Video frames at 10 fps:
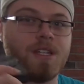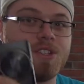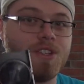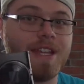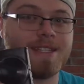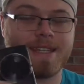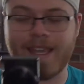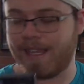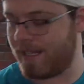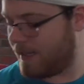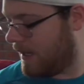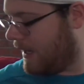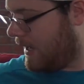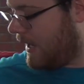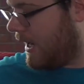So that's the Canon.
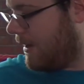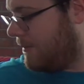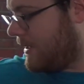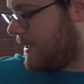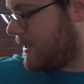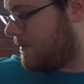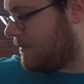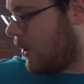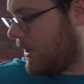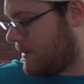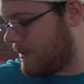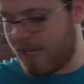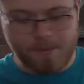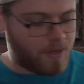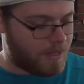It's an awesome
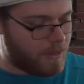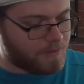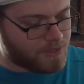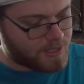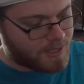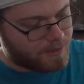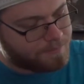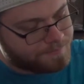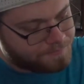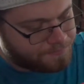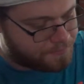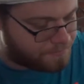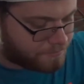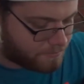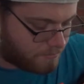camera, I love using it.
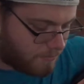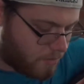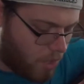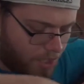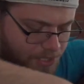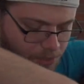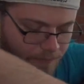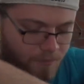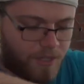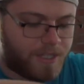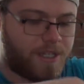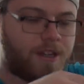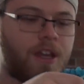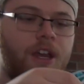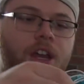Also up front
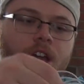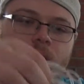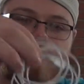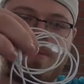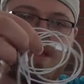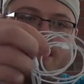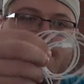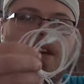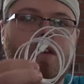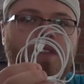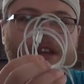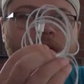here, we have a pair of